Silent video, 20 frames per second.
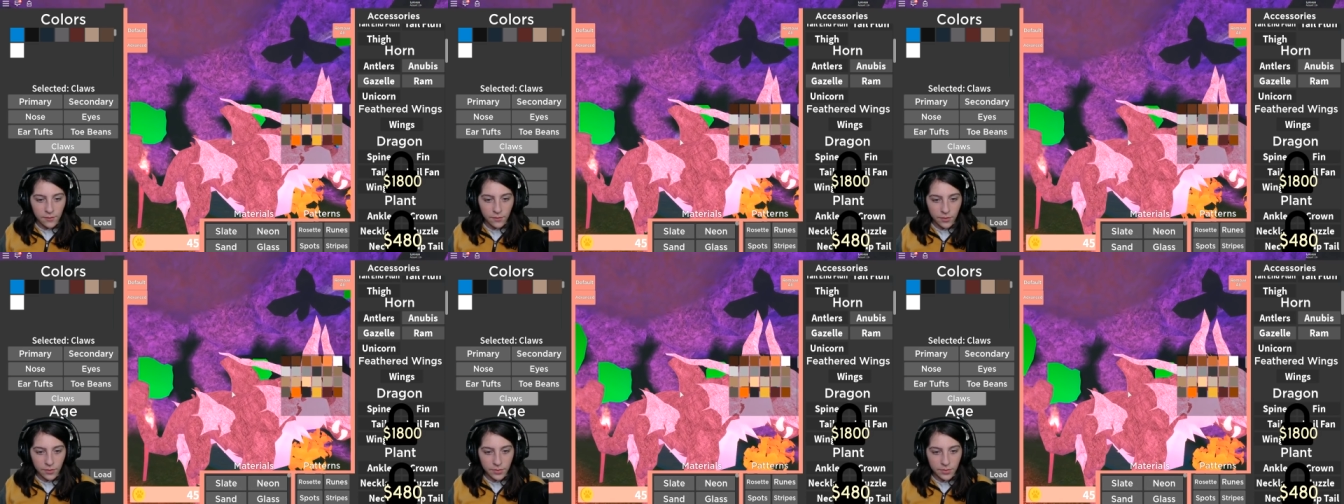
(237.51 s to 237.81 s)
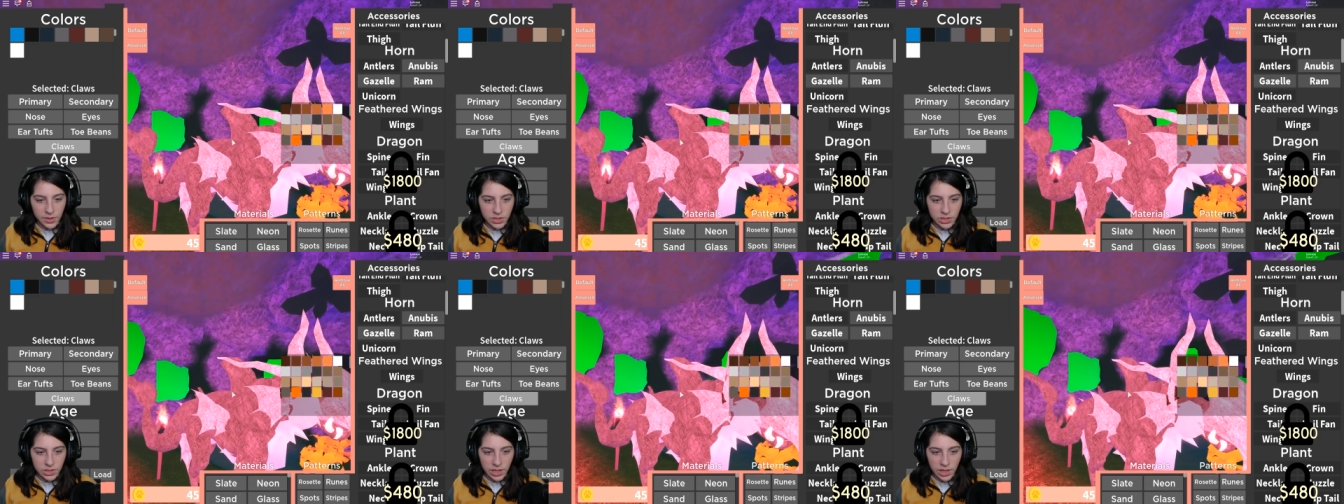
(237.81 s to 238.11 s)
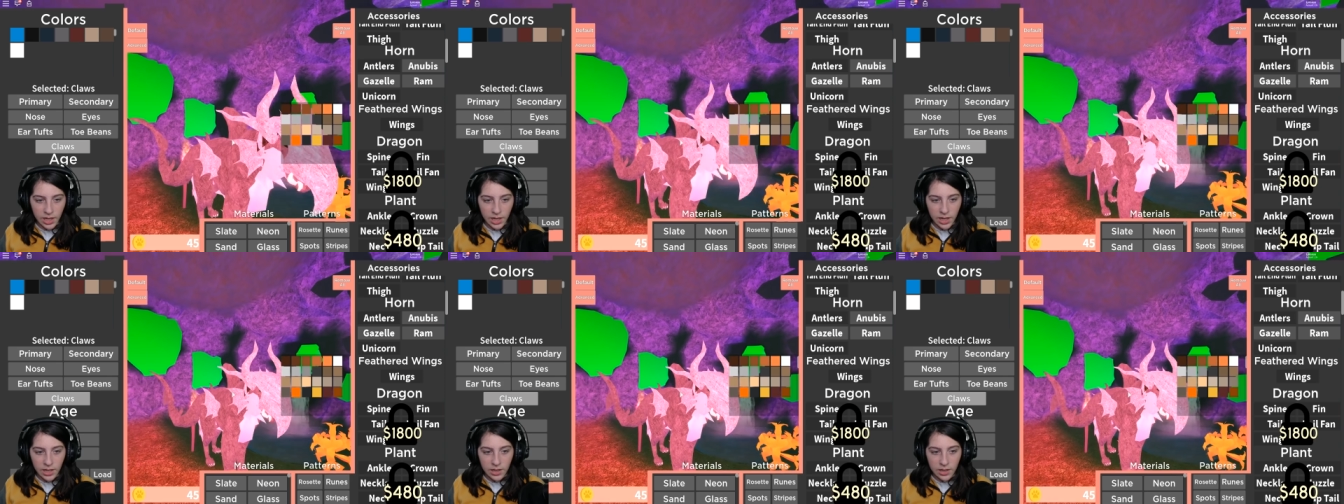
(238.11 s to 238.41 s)
From the
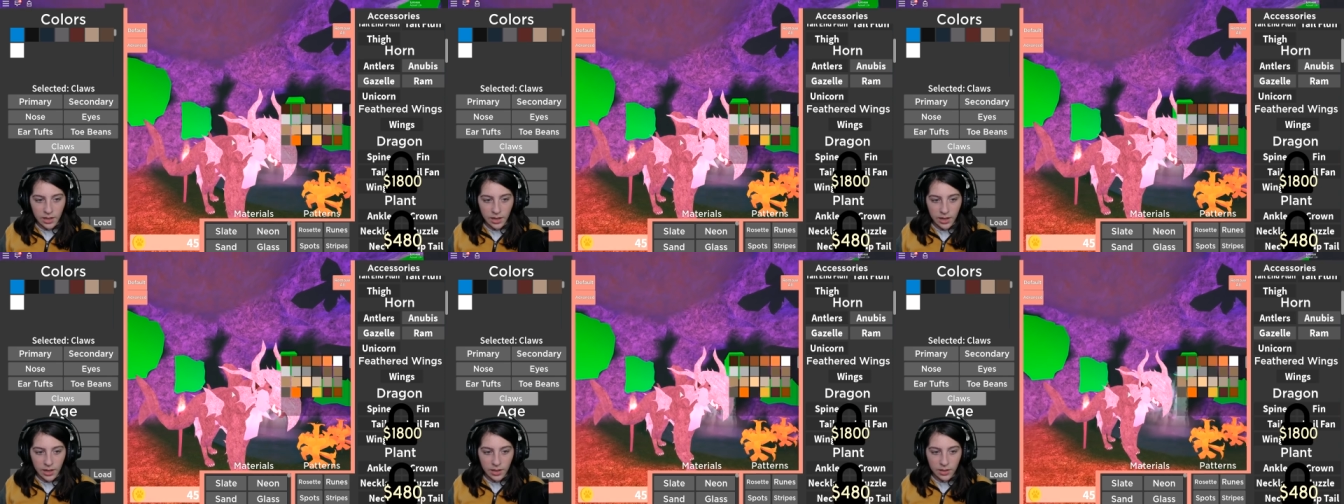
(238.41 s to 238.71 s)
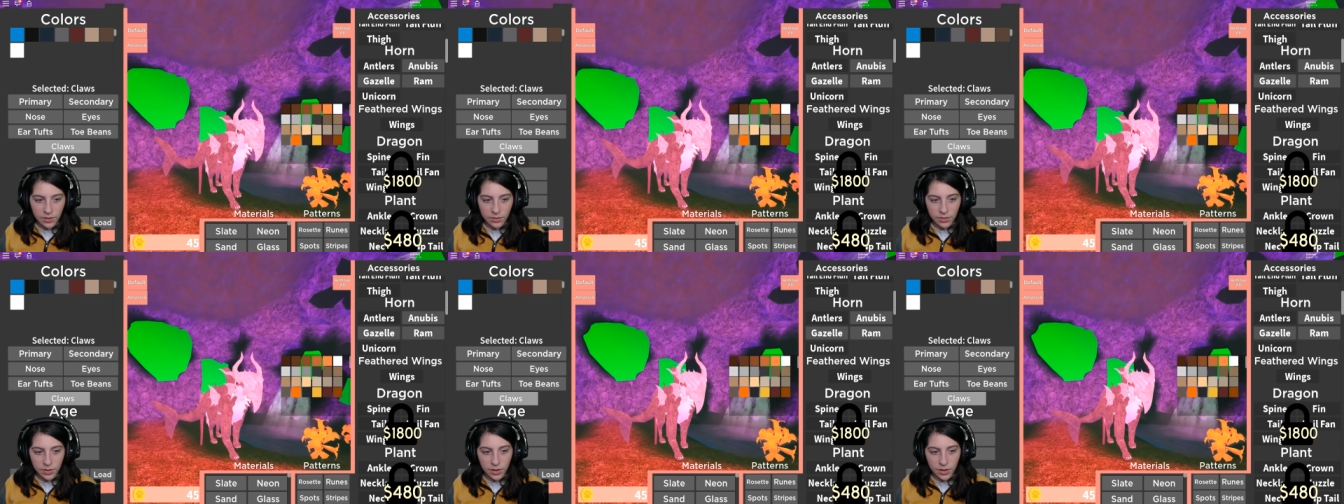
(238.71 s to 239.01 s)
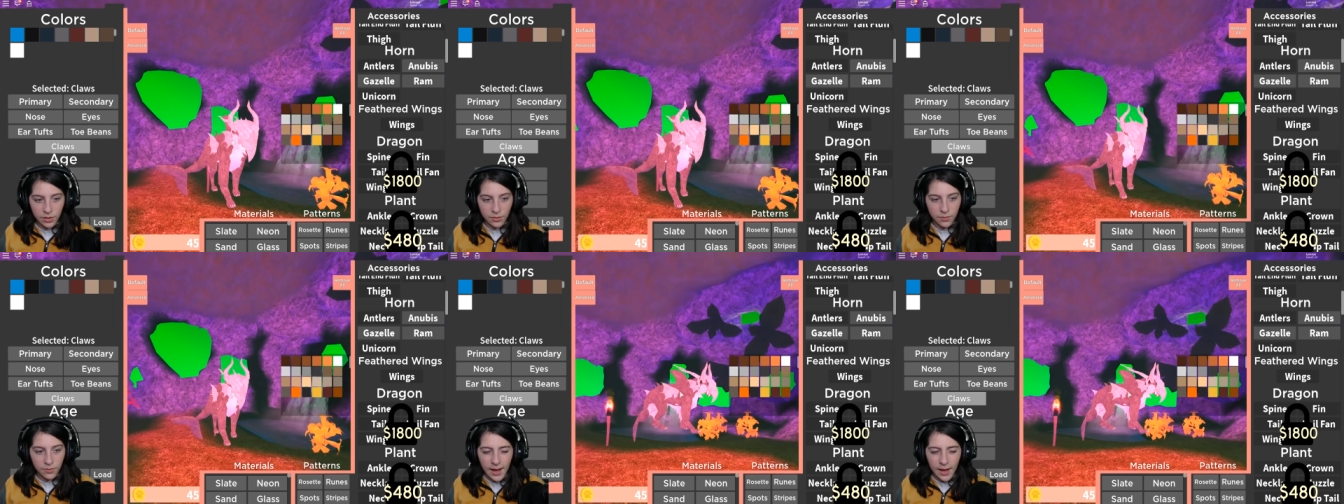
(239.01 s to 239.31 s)
side, I don't
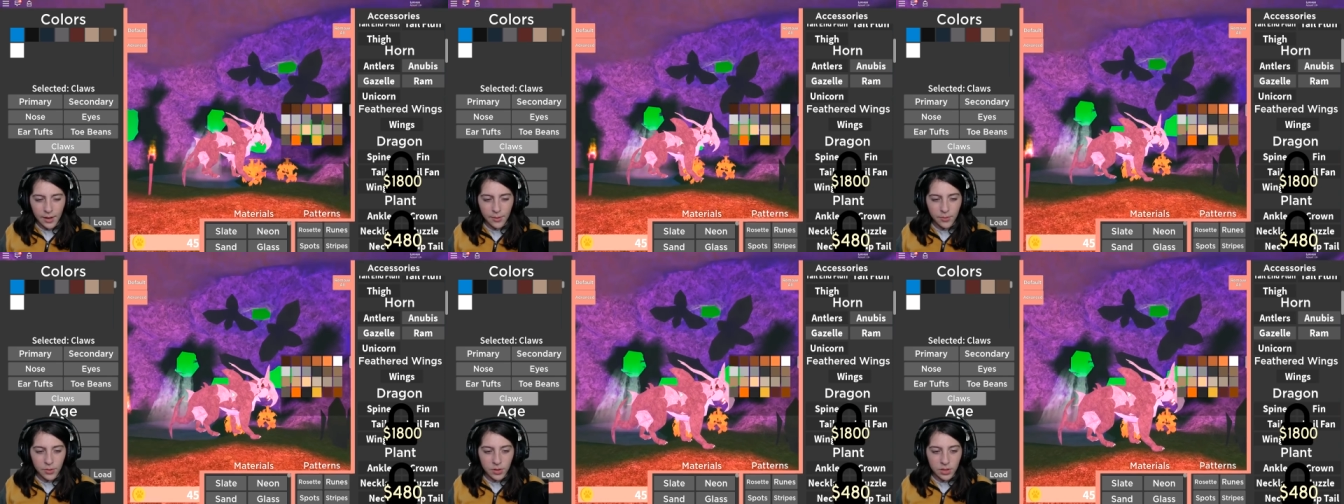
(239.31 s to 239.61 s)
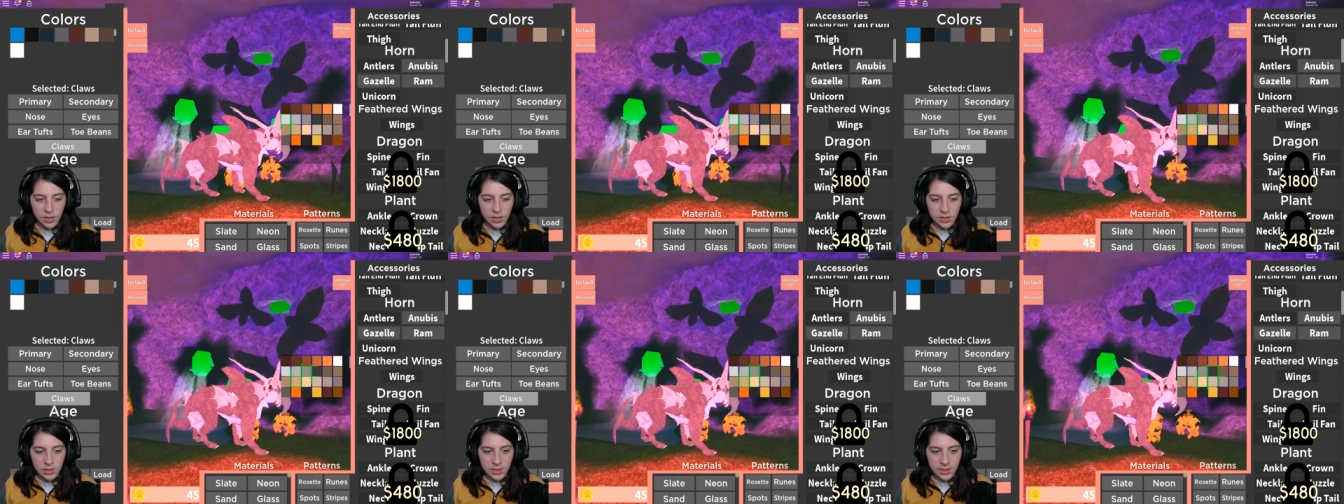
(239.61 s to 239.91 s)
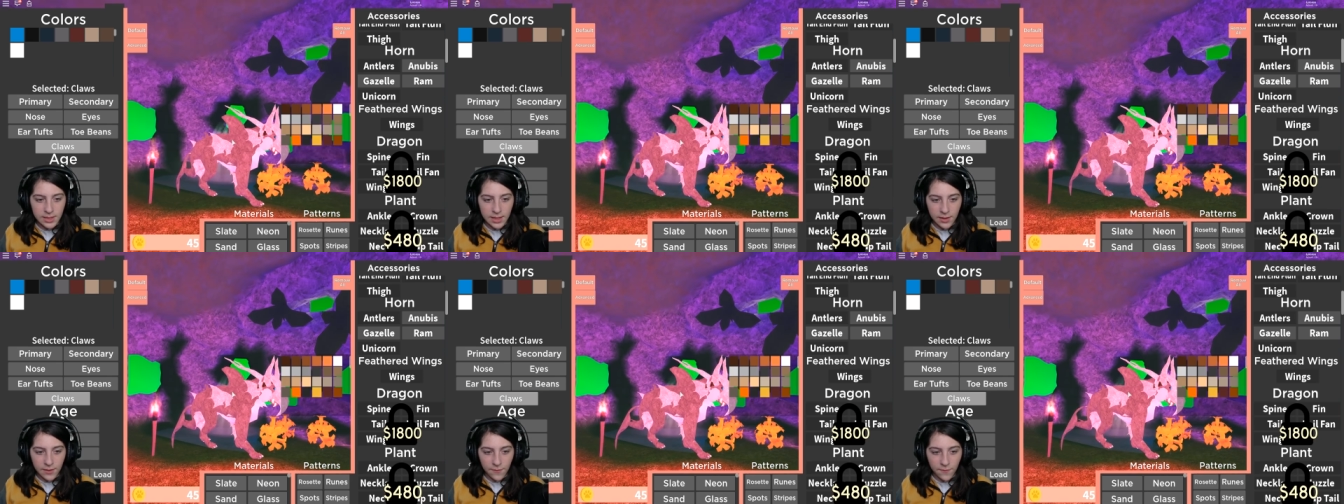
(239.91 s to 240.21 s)
know. I wouldn't
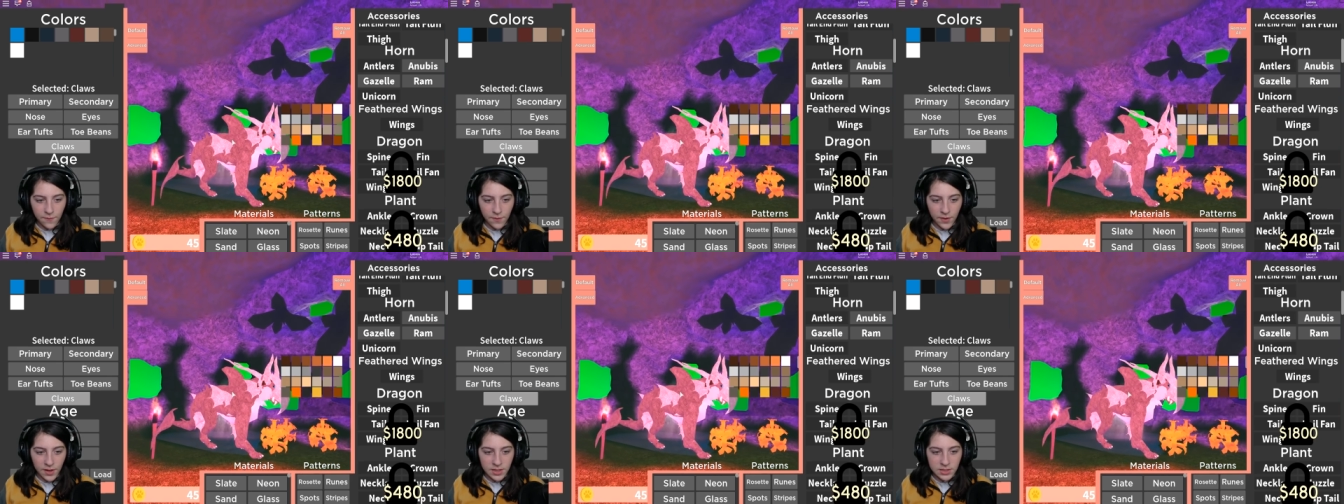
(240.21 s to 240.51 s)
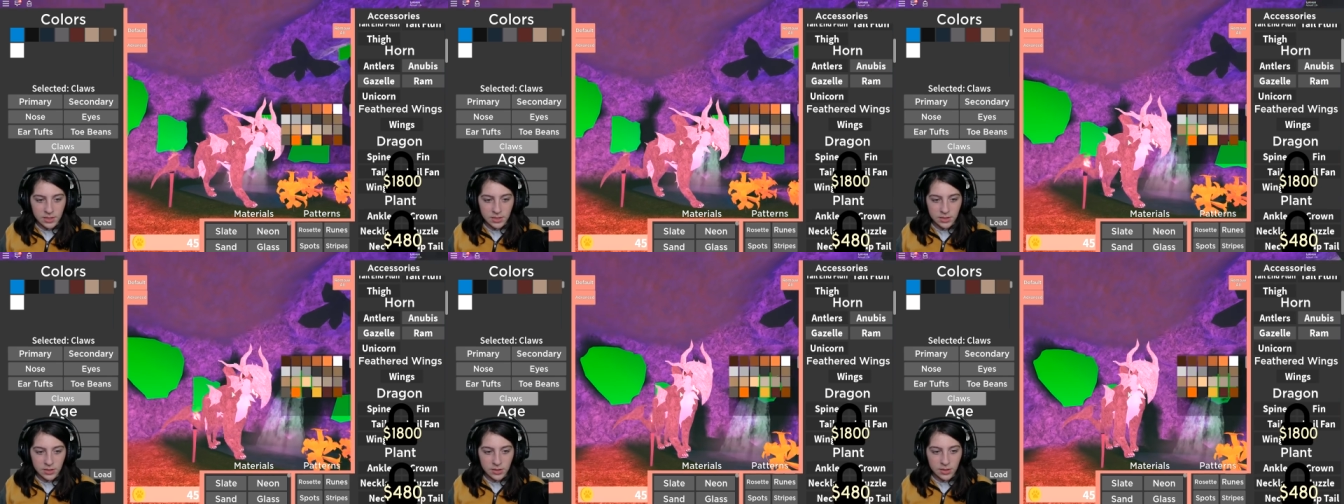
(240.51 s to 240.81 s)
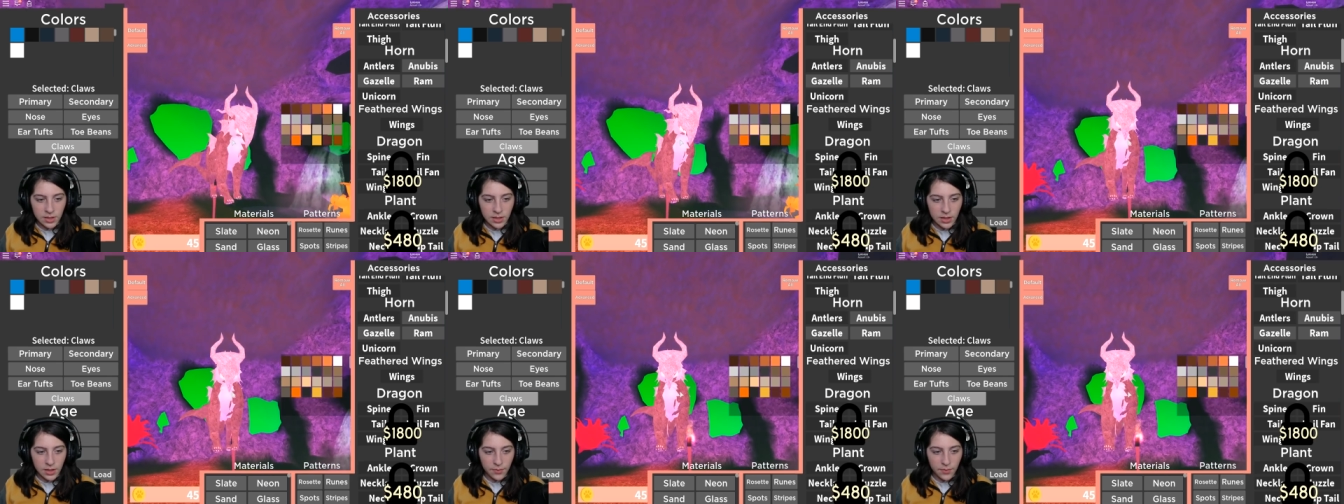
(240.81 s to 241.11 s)
say the face is
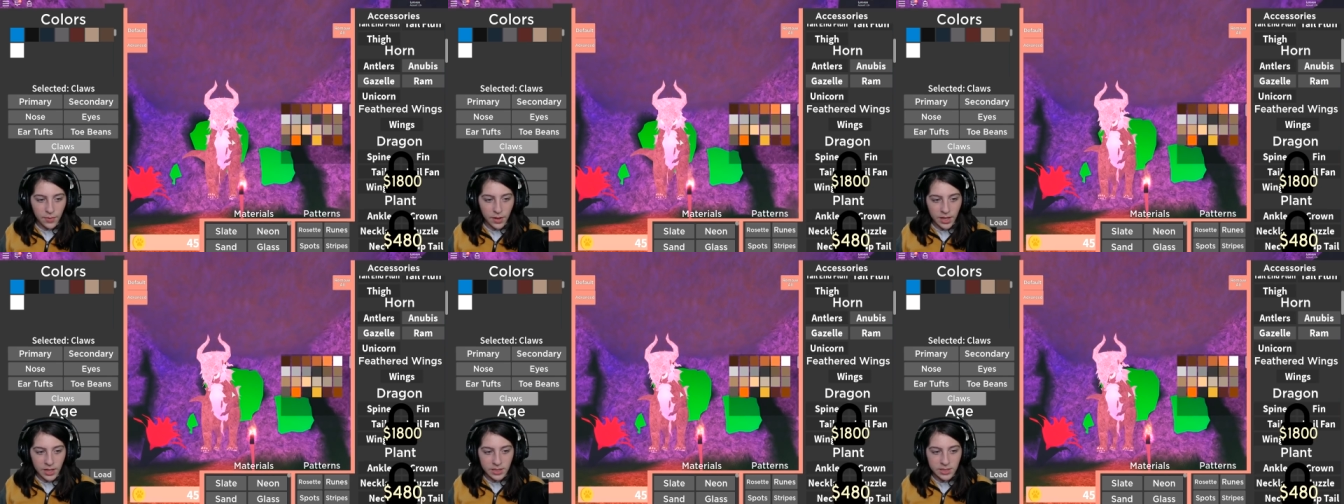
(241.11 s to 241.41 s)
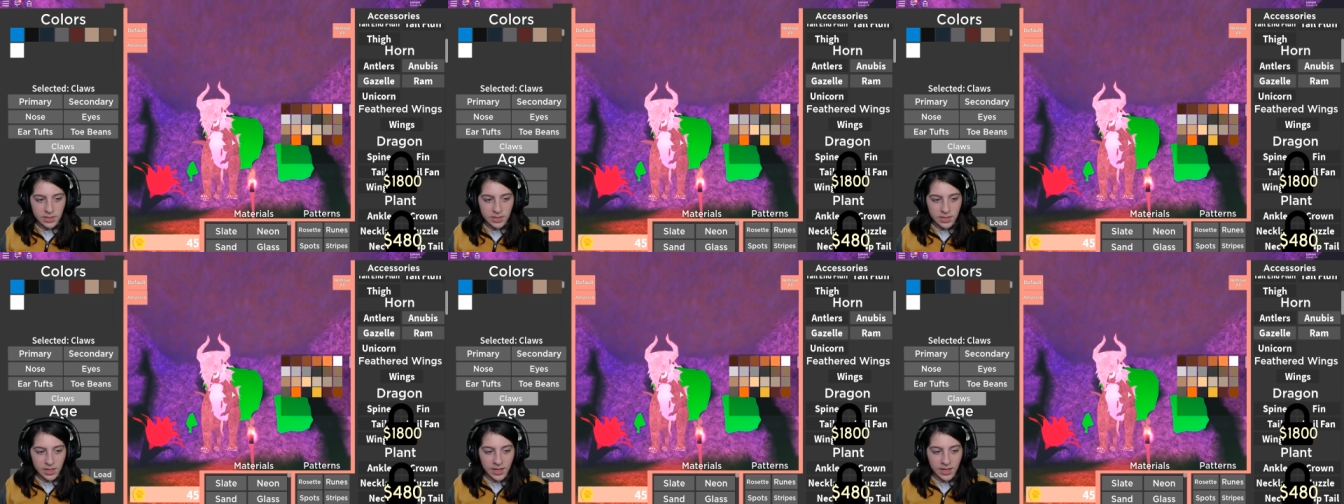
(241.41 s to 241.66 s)
looking the best.